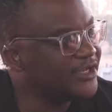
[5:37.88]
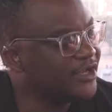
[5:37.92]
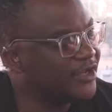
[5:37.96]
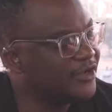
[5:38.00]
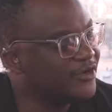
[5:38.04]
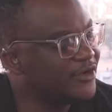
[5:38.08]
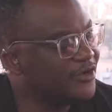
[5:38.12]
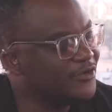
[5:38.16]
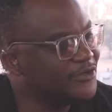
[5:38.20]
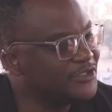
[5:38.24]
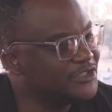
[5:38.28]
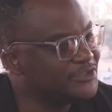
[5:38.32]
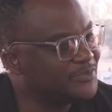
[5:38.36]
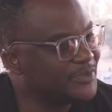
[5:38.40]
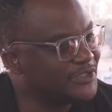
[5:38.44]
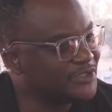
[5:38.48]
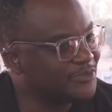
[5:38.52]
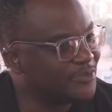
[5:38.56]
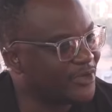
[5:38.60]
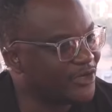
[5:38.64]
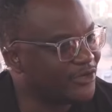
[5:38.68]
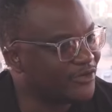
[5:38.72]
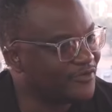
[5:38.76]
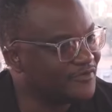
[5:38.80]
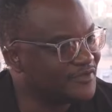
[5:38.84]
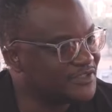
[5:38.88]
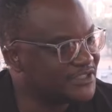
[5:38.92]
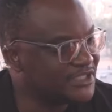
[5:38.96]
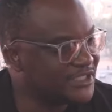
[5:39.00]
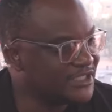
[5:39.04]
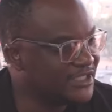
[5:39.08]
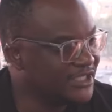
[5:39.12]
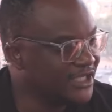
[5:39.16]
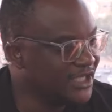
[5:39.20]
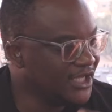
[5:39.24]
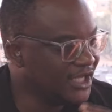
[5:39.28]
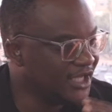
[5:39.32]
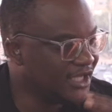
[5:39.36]
I want to speak about,
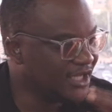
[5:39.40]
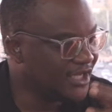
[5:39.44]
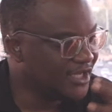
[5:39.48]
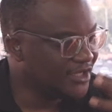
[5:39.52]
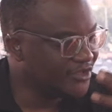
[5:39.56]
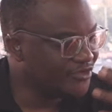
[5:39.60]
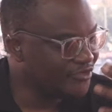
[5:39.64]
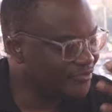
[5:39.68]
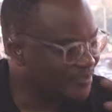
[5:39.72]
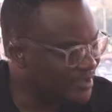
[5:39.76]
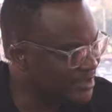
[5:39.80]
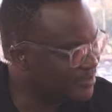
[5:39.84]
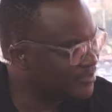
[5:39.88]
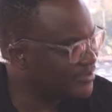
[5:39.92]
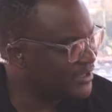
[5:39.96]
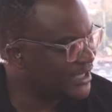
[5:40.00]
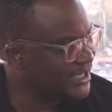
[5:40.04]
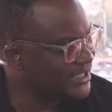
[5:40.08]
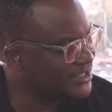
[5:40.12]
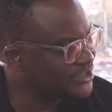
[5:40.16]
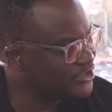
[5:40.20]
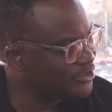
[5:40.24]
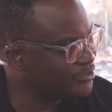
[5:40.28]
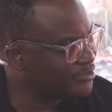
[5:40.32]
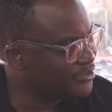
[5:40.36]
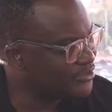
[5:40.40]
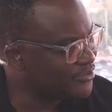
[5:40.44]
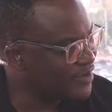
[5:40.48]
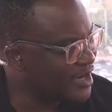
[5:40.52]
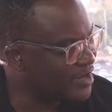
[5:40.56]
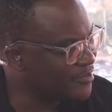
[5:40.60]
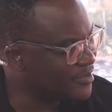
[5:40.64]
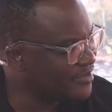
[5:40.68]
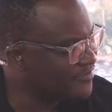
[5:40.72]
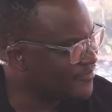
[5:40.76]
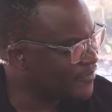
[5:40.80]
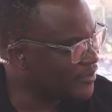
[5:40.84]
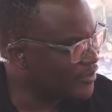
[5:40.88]
obviously, you've been playing Super
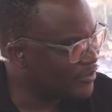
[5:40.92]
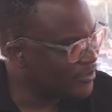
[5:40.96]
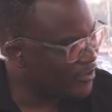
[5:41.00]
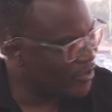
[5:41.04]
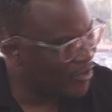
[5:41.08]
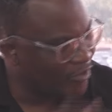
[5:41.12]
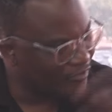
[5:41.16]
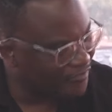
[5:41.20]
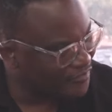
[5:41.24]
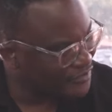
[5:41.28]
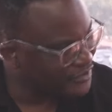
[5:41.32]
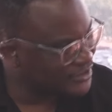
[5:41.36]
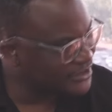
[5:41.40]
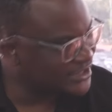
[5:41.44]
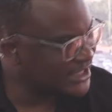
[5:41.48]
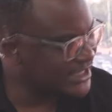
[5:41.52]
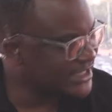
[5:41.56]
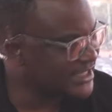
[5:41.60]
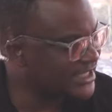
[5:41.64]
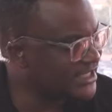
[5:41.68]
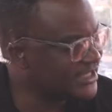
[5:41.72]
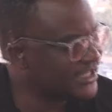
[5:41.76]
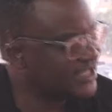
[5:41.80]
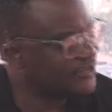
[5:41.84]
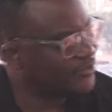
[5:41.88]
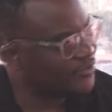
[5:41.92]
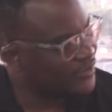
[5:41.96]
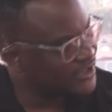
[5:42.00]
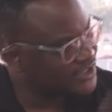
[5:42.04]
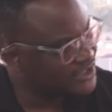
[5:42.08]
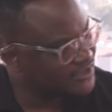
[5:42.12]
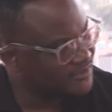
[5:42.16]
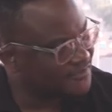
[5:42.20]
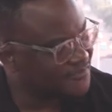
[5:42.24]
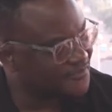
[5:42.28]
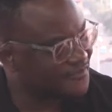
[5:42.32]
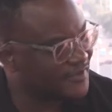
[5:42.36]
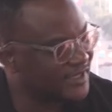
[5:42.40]
Rugby for over a decade, then went
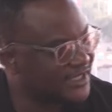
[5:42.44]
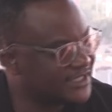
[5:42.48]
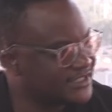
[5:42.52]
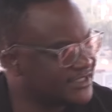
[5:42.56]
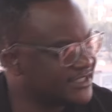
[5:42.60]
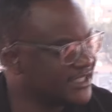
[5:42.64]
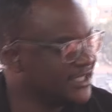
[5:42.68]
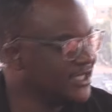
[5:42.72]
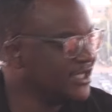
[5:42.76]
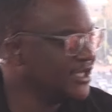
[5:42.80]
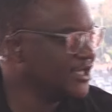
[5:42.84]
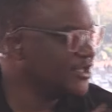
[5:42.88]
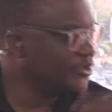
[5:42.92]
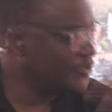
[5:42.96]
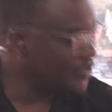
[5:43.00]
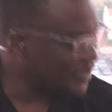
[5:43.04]
to France, yeah.